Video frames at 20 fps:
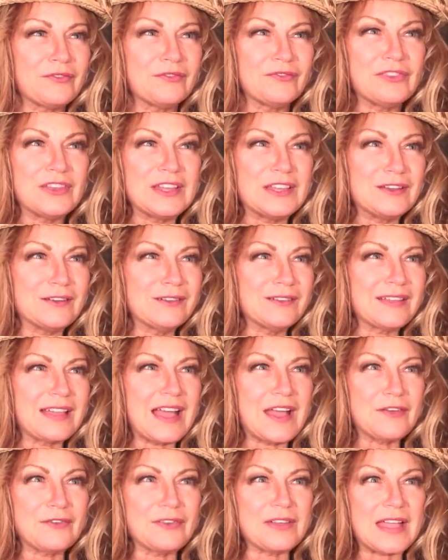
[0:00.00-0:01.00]
Feel
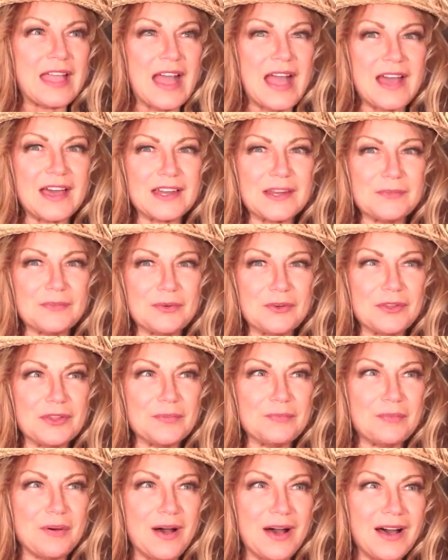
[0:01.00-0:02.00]
every animal
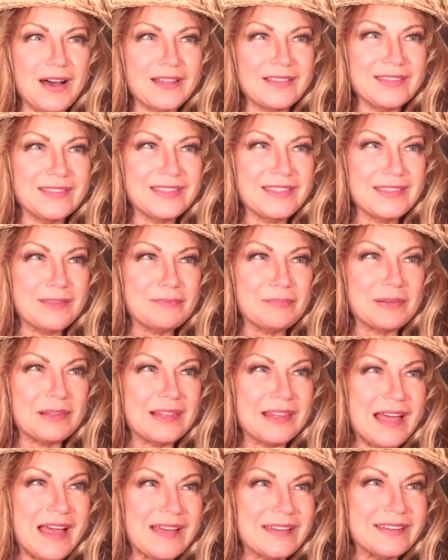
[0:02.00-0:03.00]
upon the
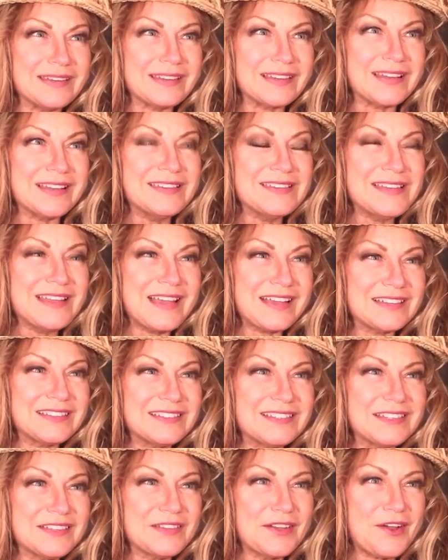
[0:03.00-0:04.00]
planet
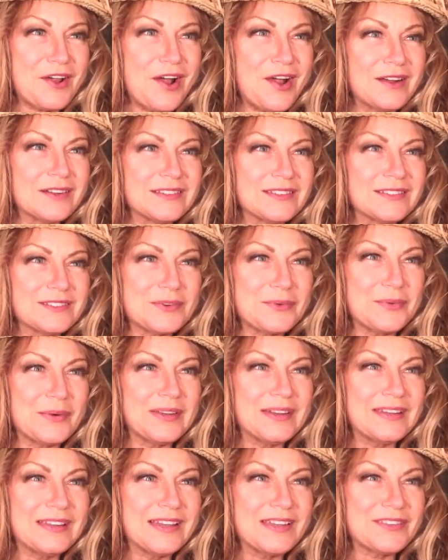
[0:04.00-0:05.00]
connecting their hearts to
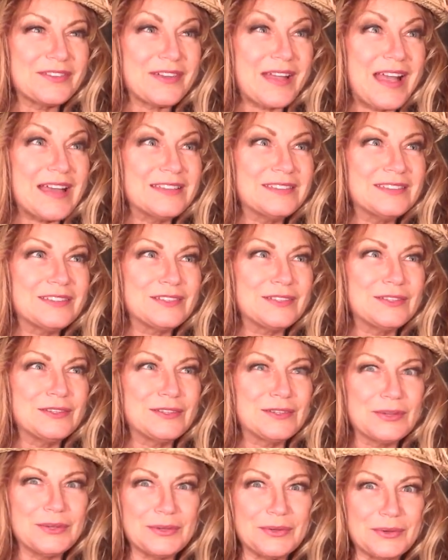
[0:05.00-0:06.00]
one another and to
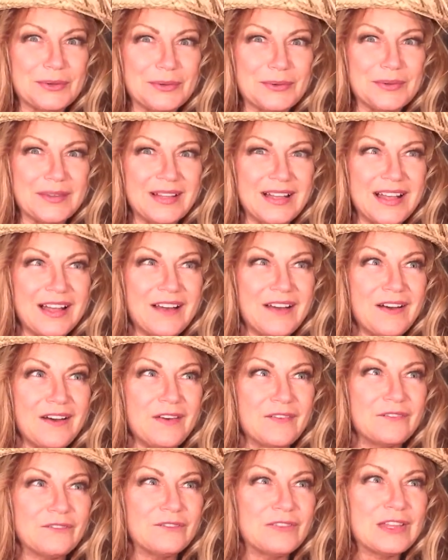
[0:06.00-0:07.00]
you.
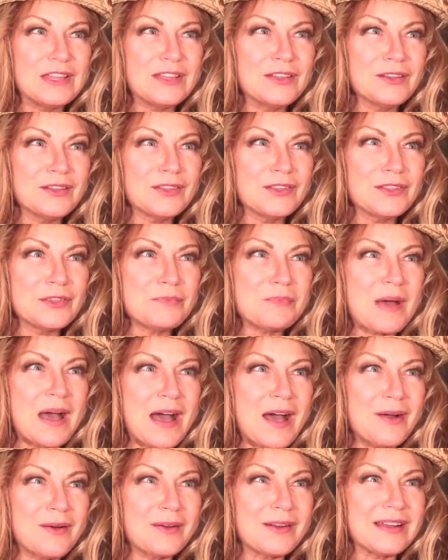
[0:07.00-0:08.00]
Feel the
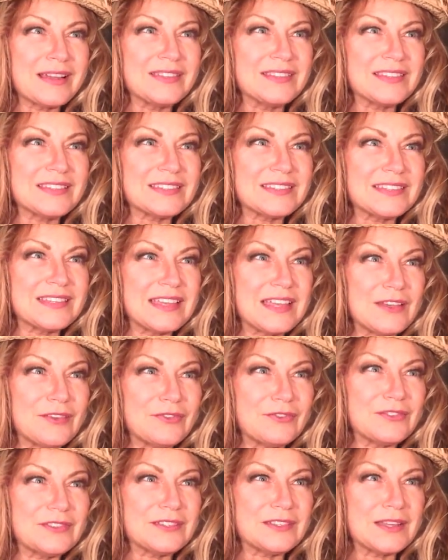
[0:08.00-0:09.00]
power in this
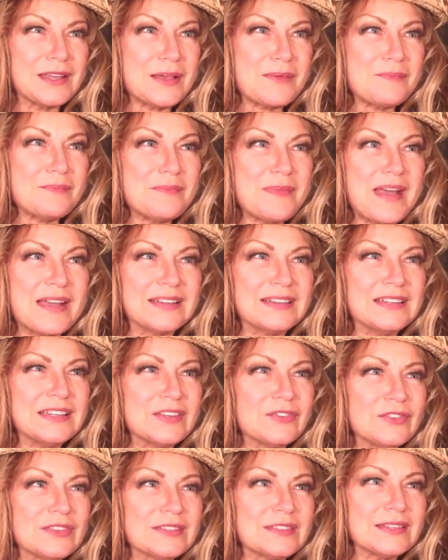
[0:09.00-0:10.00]
gift
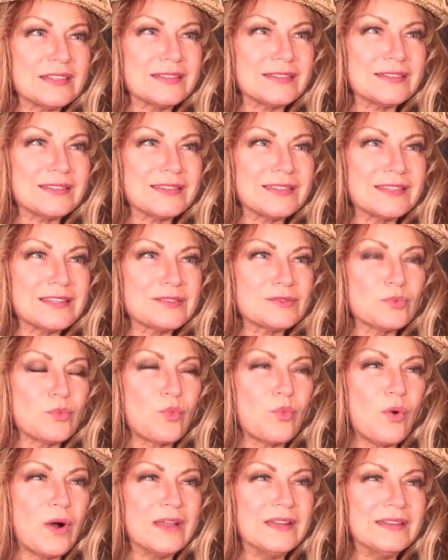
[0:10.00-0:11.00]
magnificent, this
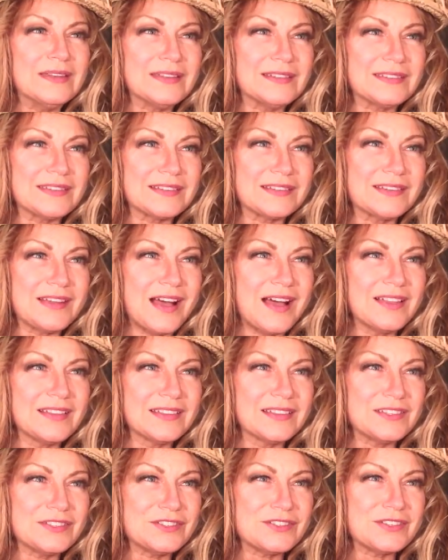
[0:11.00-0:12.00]
oneness
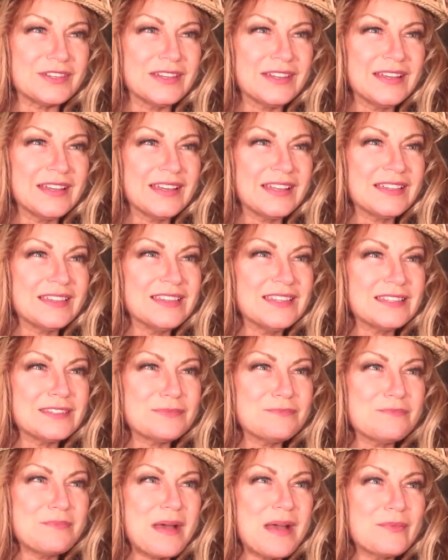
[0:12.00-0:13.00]
acknowledged, this
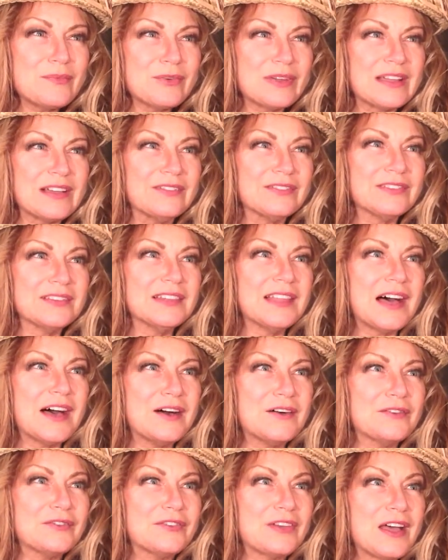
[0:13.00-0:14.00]
memory of
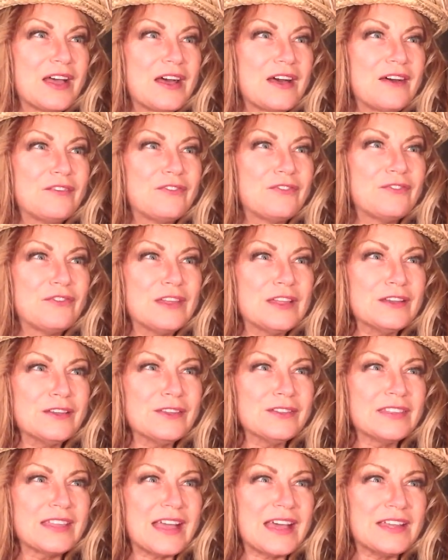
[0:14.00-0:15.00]
love.
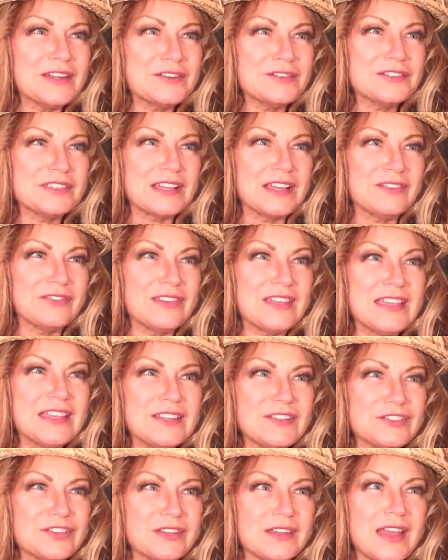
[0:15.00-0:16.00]
Feel the energy of
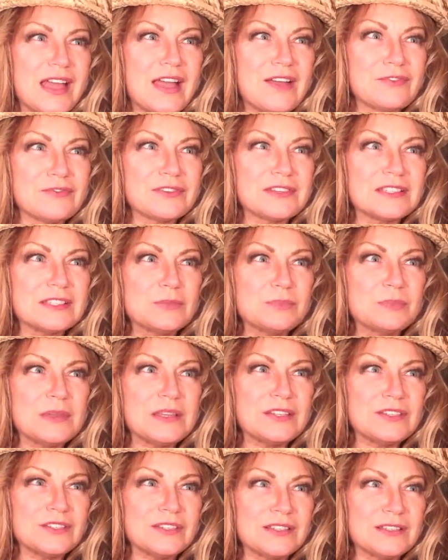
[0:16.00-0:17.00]
each and every
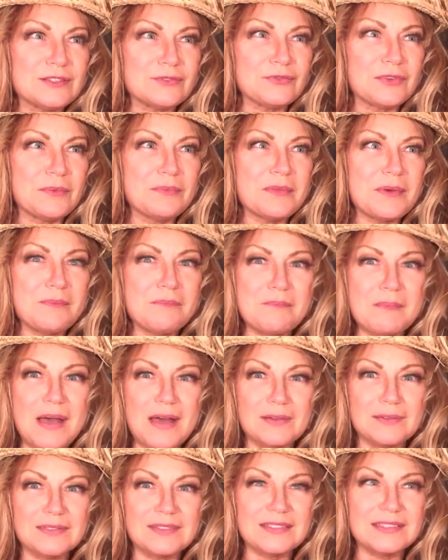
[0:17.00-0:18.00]
species from the
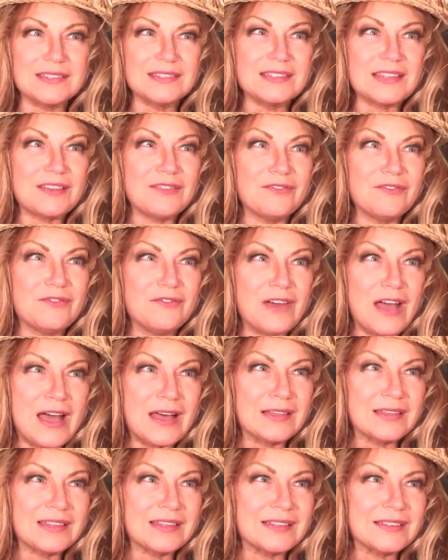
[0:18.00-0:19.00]
mountains and
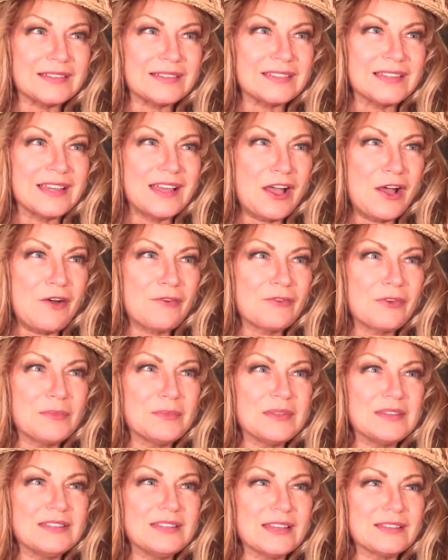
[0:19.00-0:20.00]
valleys, from
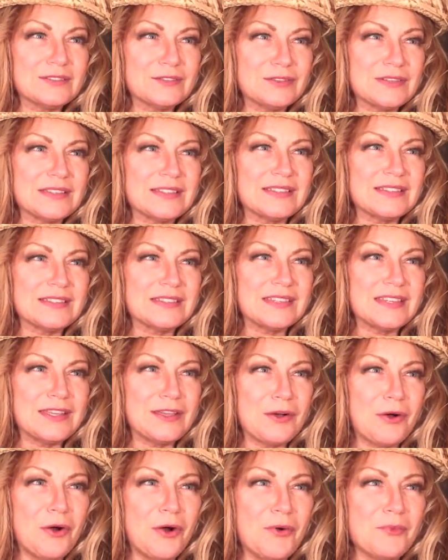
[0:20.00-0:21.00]
the desert and
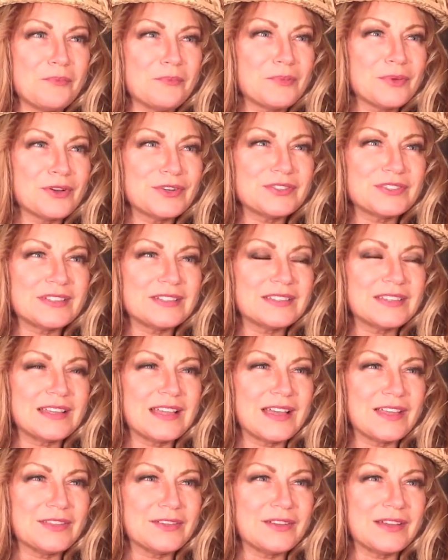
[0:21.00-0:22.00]
sea, all merging
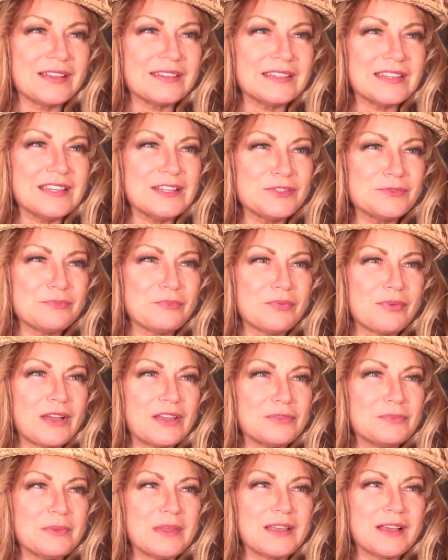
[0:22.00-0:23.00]
together as each
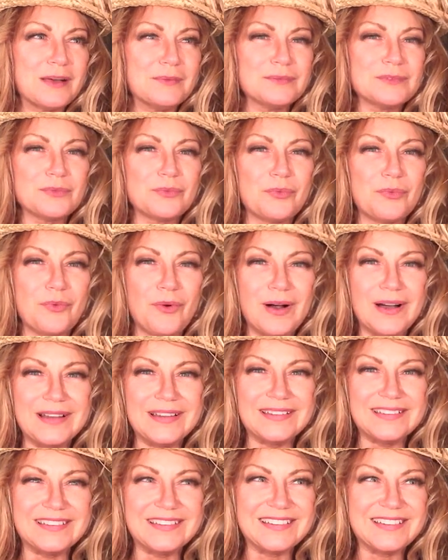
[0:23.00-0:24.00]
breath becomes
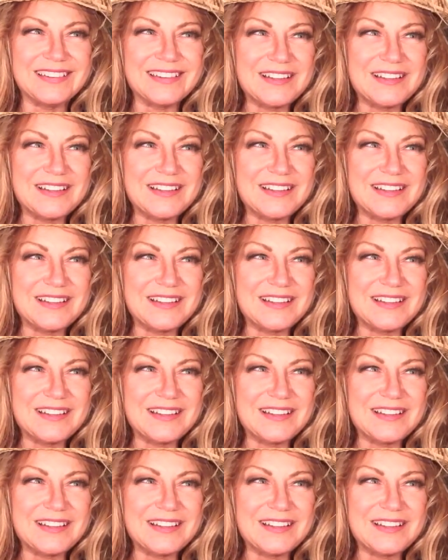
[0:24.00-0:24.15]
one.